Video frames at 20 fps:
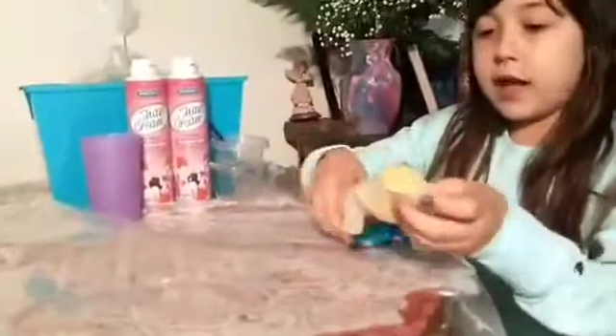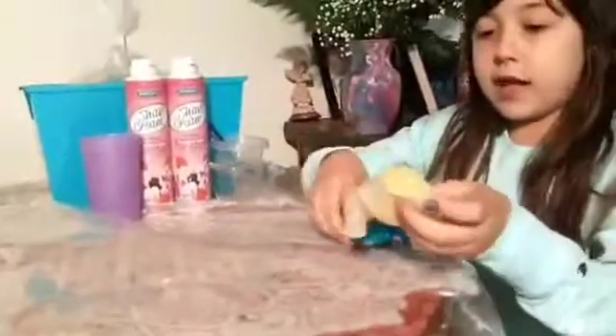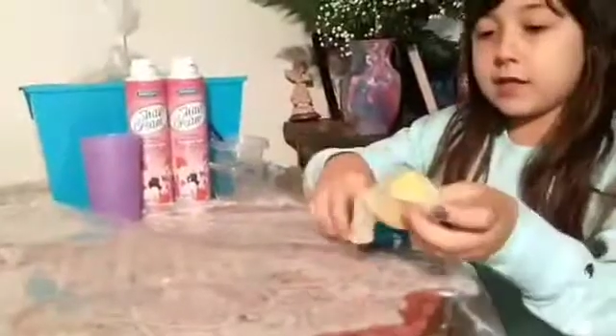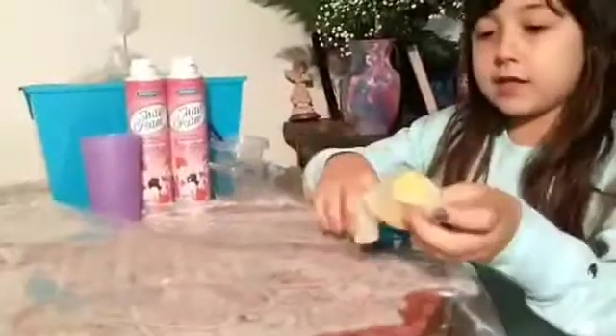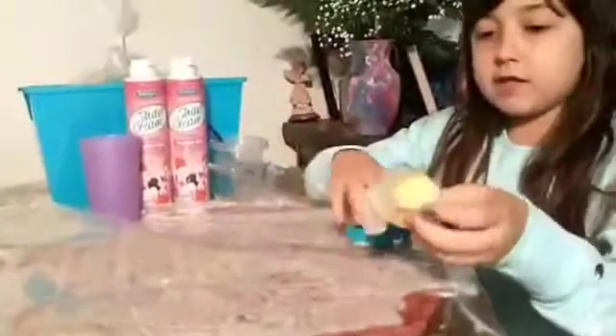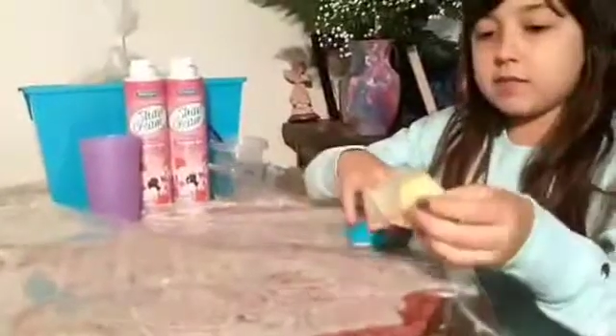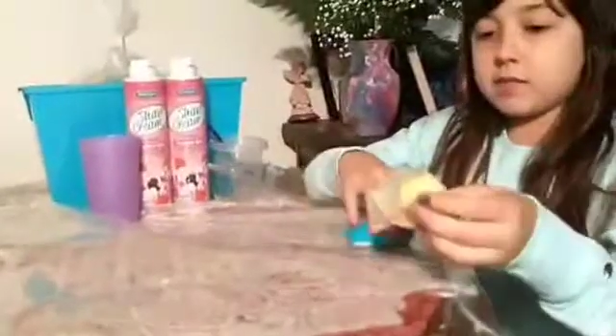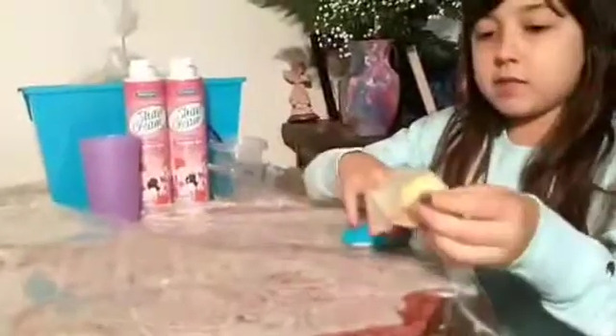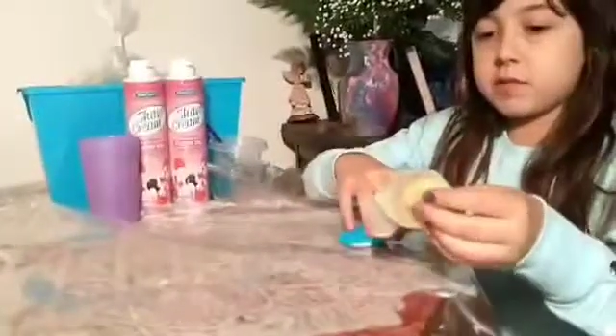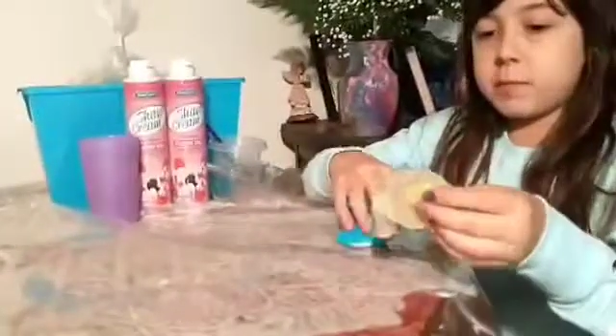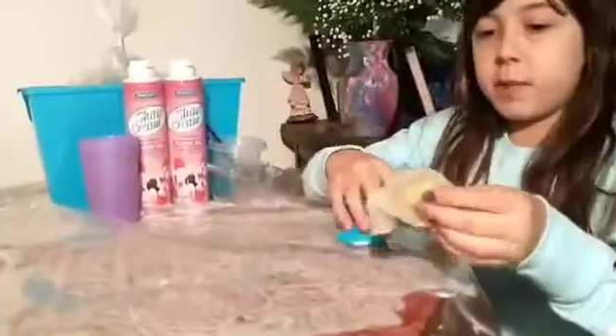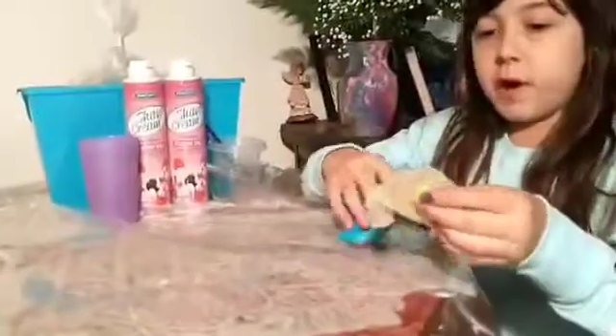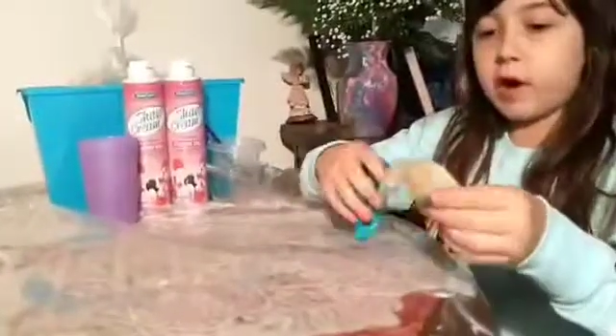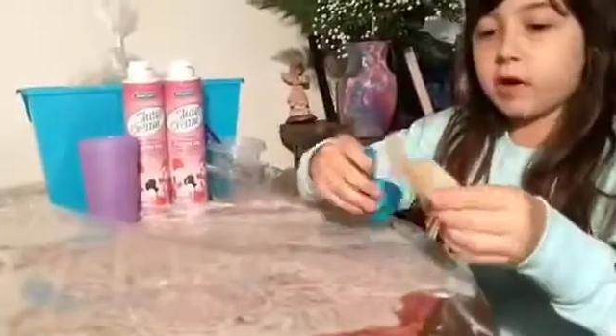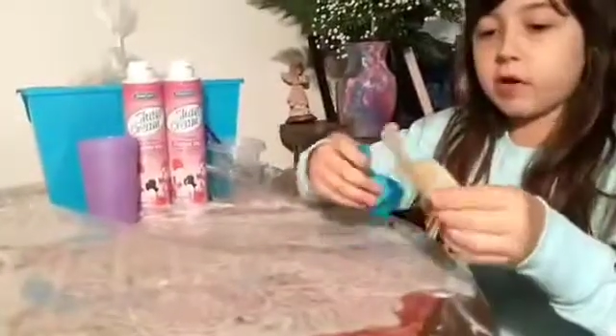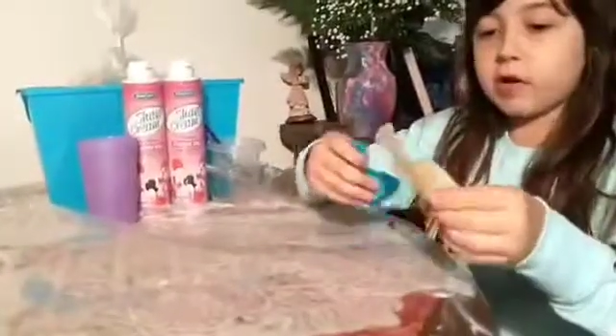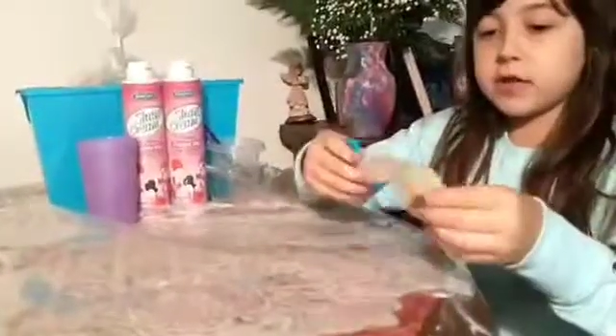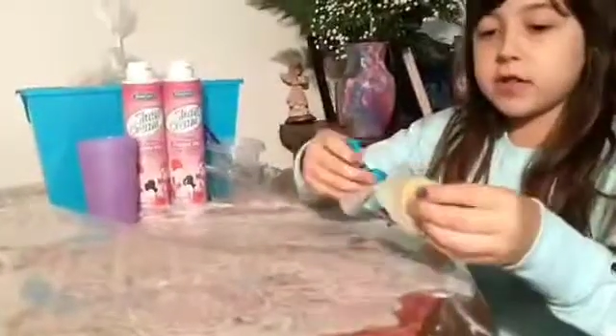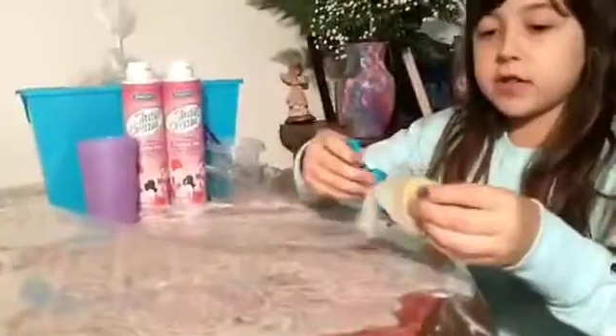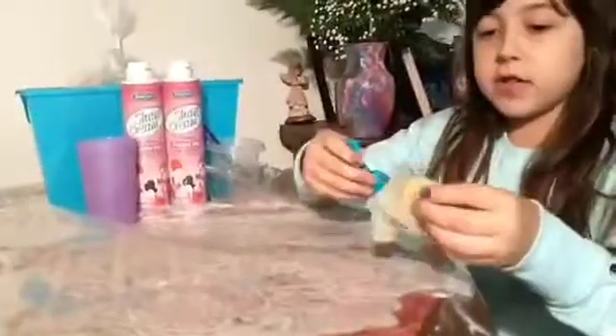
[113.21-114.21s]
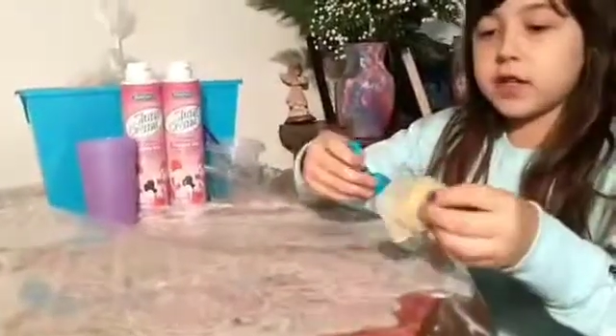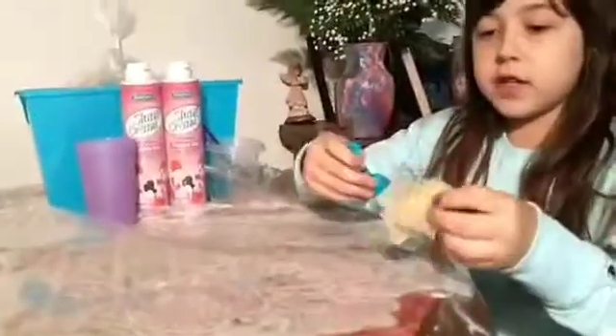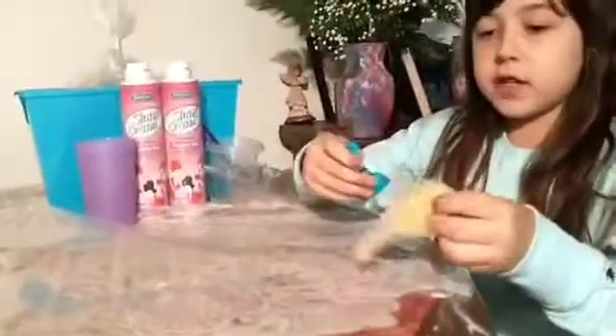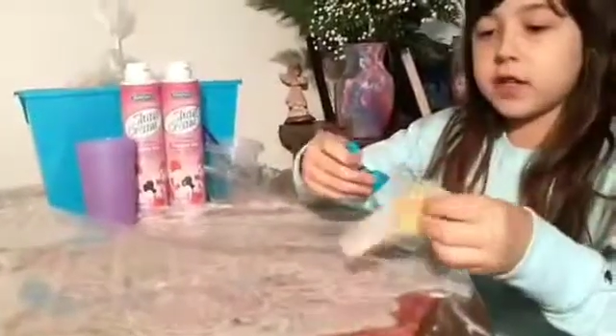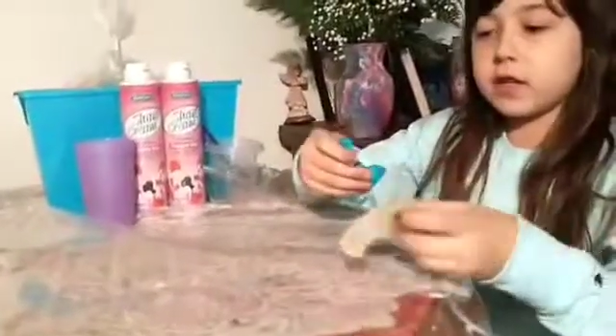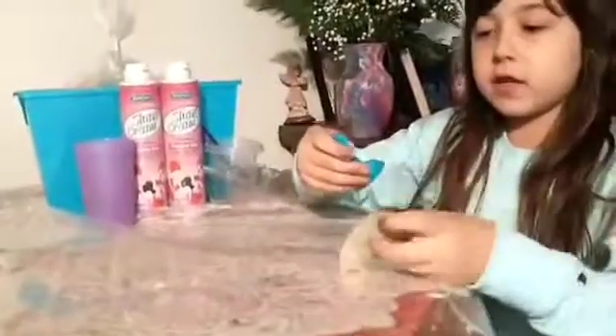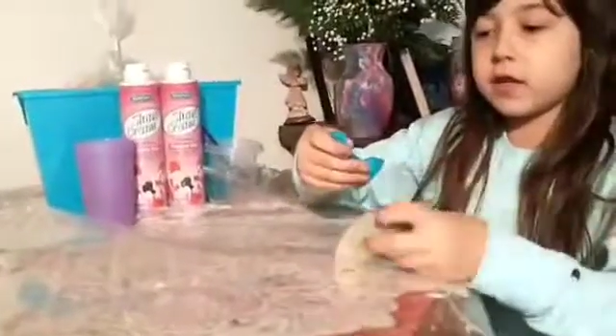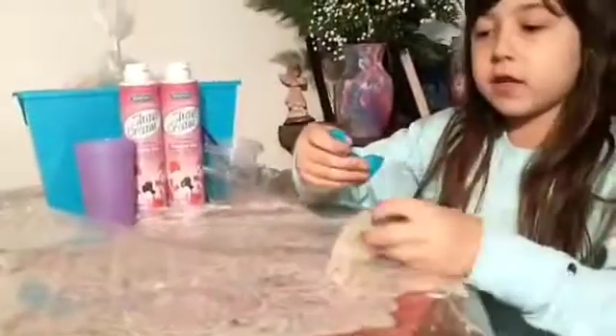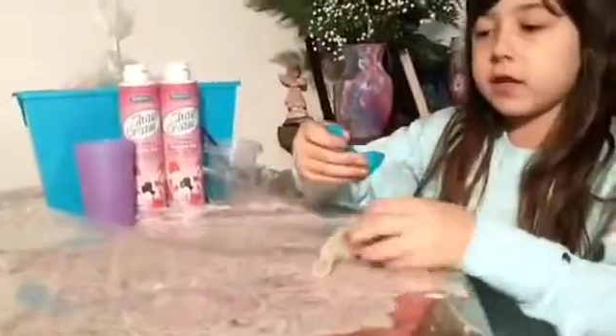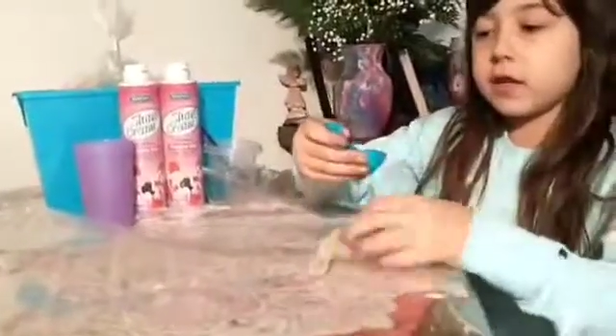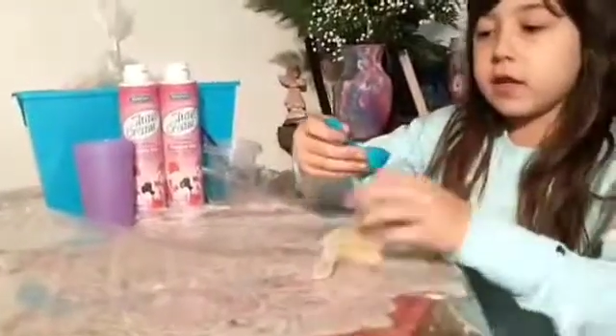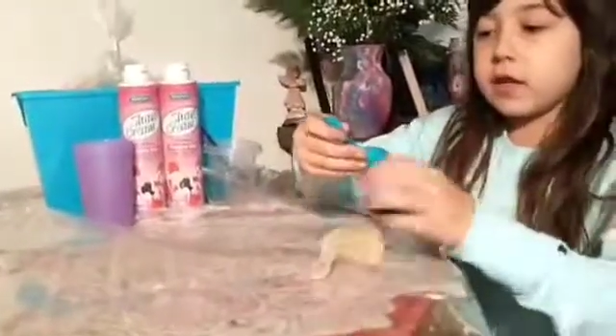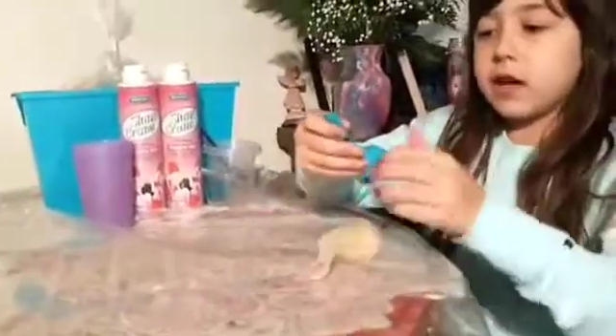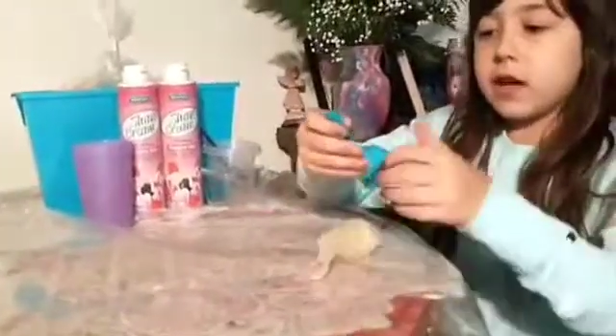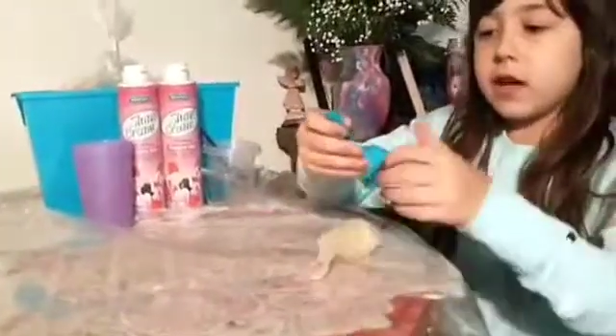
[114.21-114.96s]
sparkles in it. And